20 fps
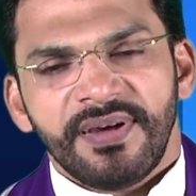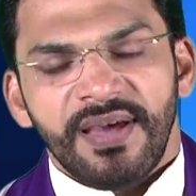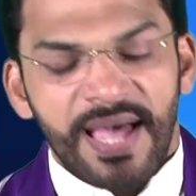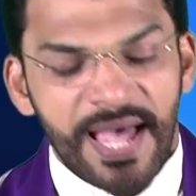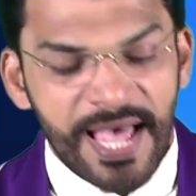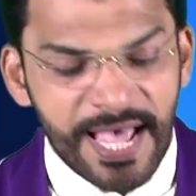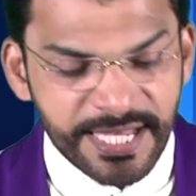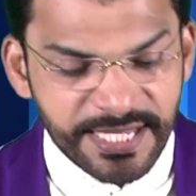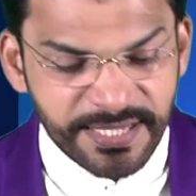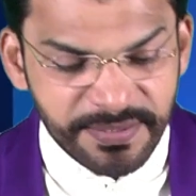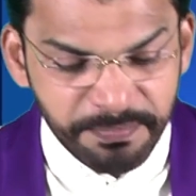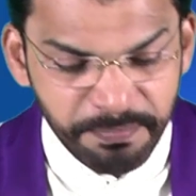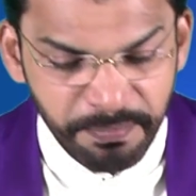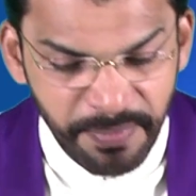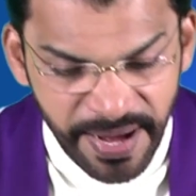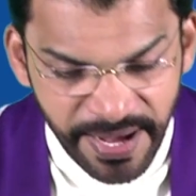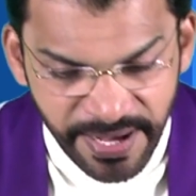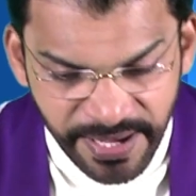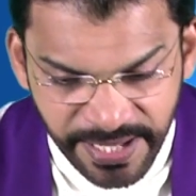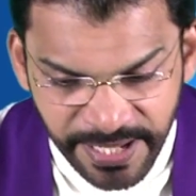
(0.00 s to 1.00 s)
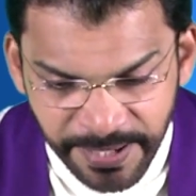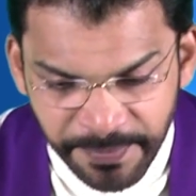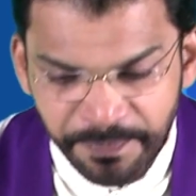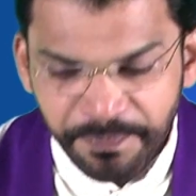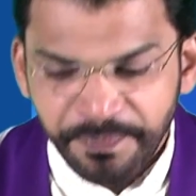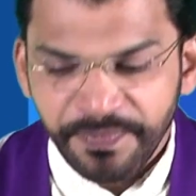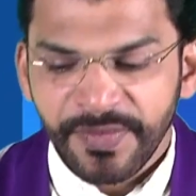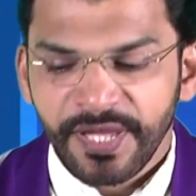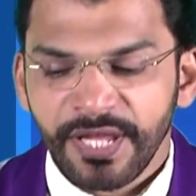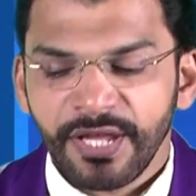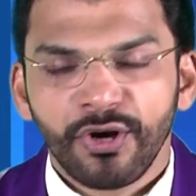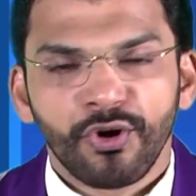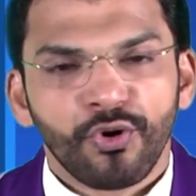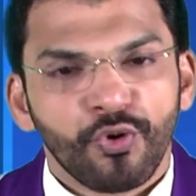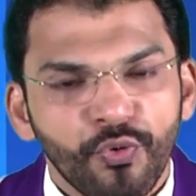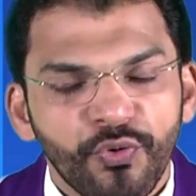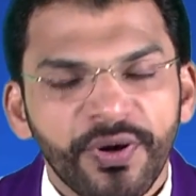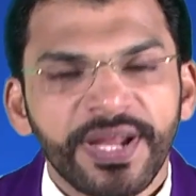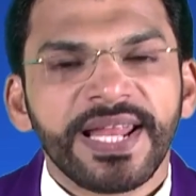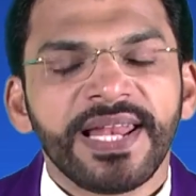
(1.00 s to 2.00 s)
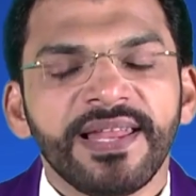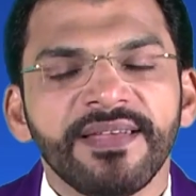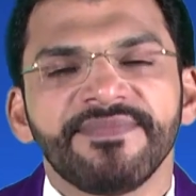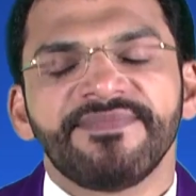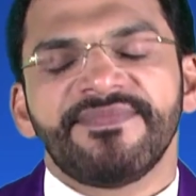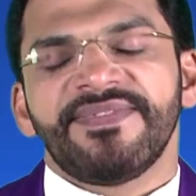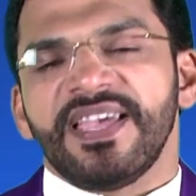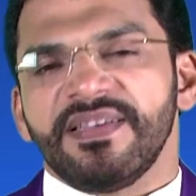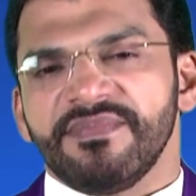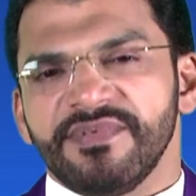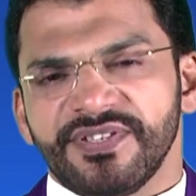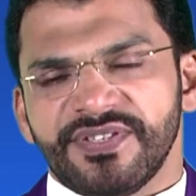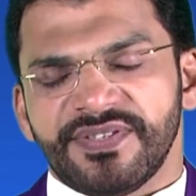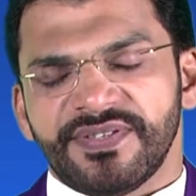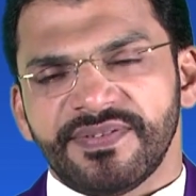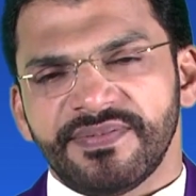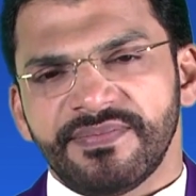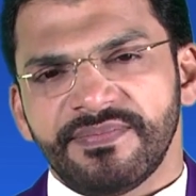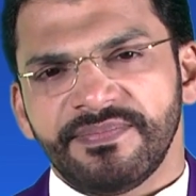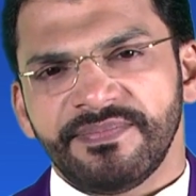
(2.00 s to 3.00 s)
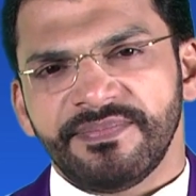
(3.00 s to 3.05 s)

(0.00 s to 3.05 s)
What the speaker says: has made him really famous.